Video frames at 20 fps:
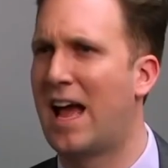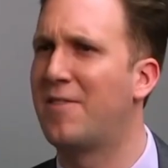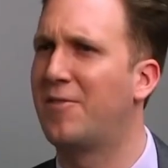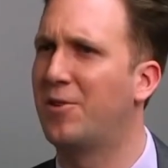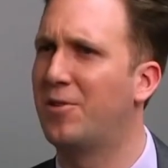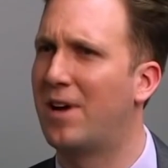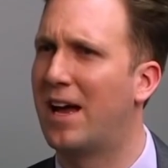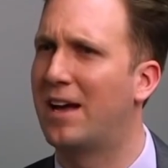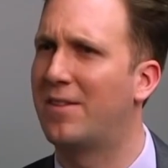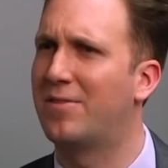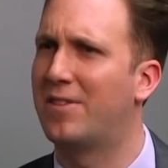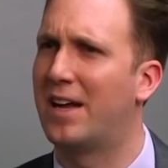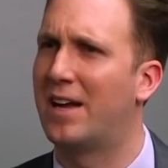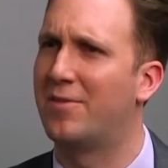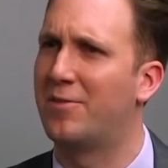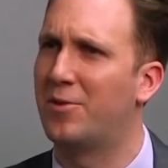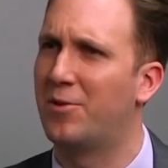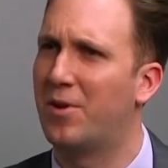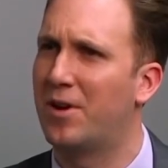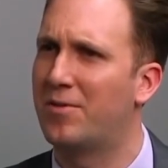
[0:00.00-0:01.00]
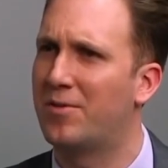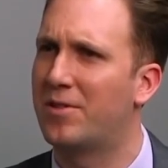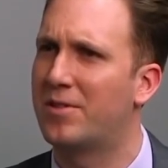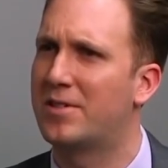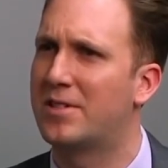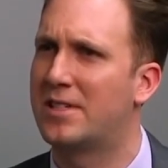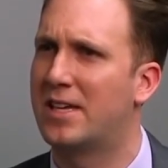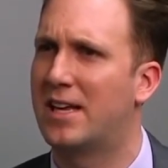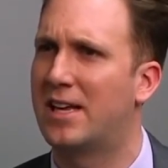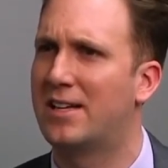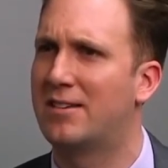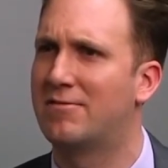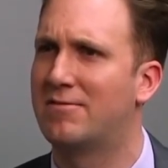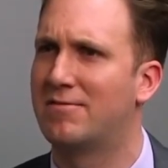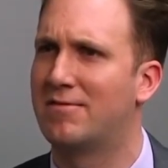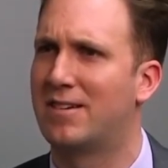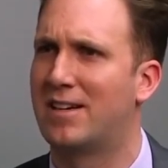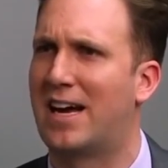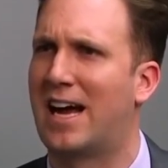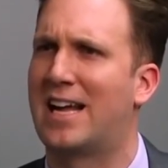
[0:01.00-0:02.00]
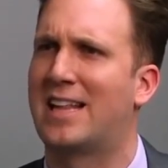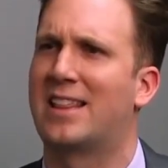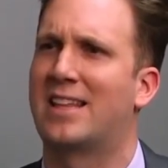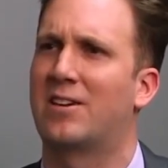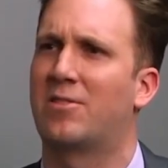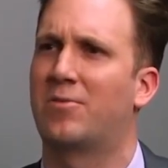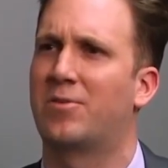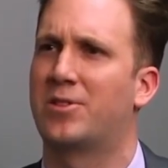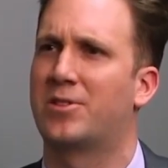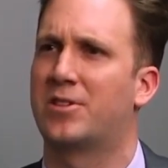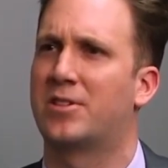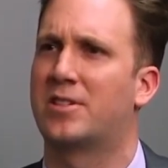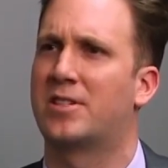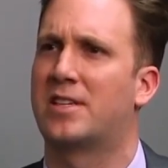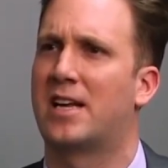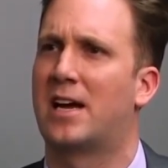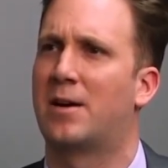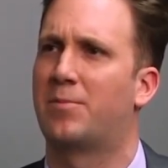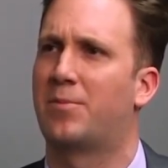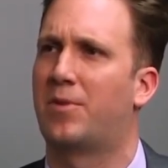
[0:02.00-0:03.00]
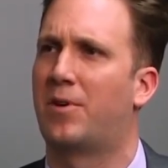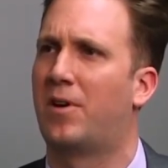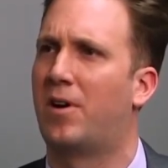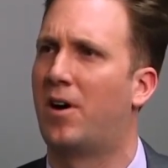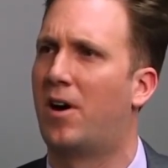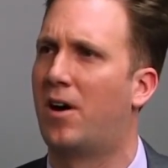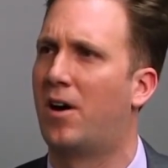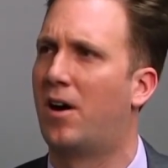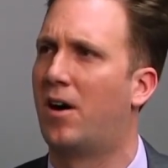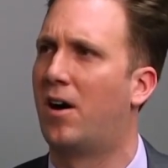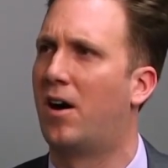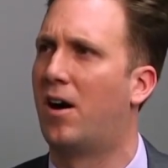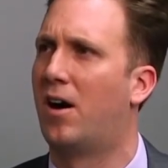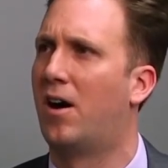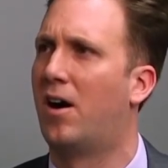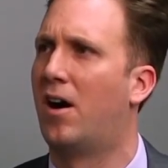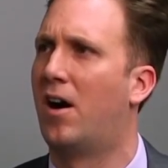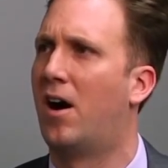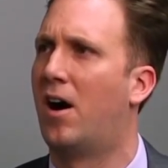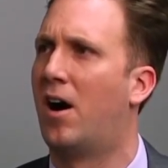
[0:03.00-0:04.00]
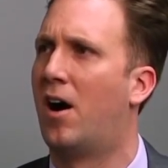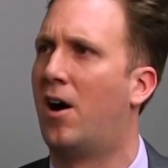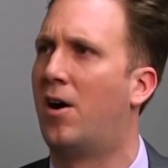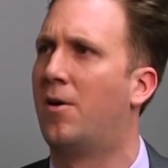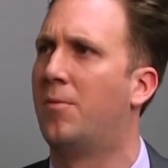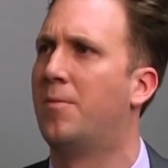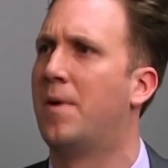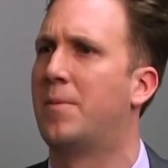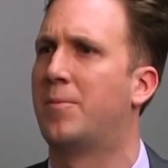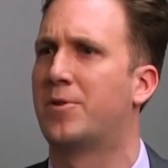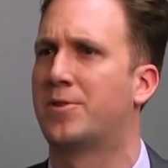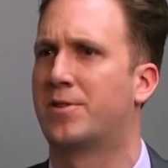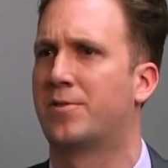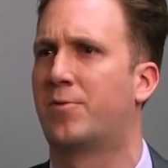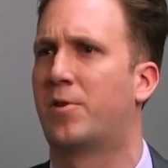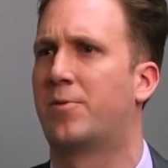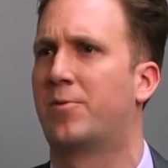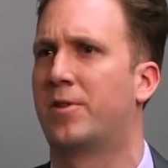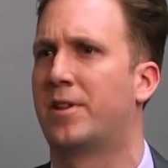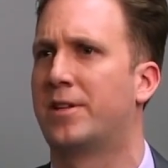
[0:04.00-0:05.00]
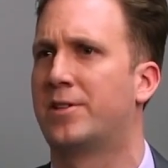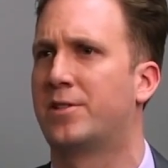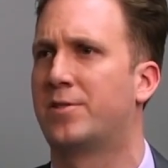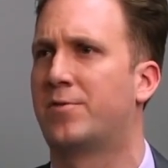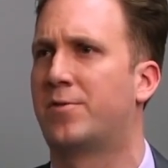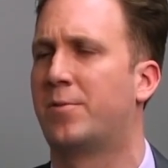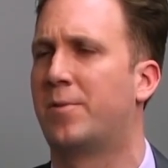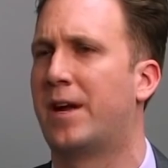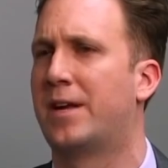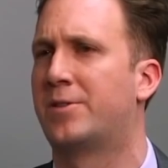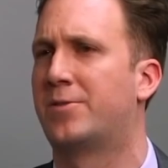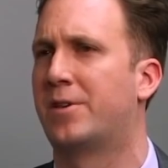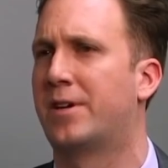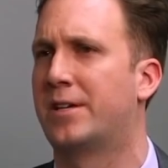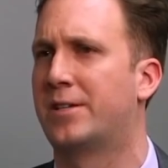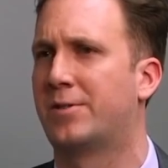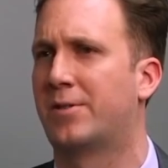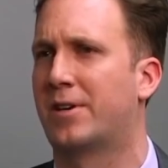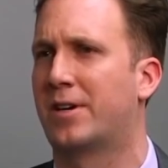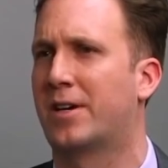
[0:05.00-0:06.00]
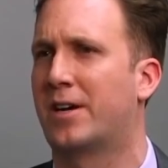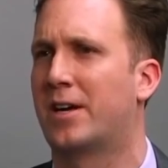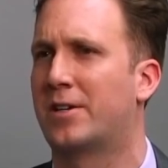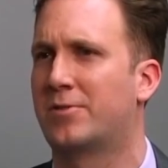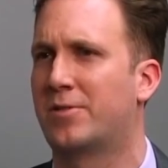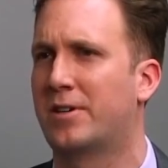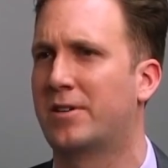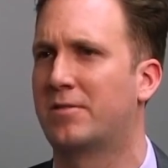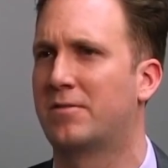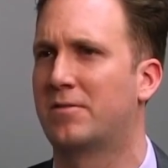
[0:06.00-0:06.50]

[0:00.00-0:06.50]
Have you ever said, I think we should stop all members of one religion from entering into our country?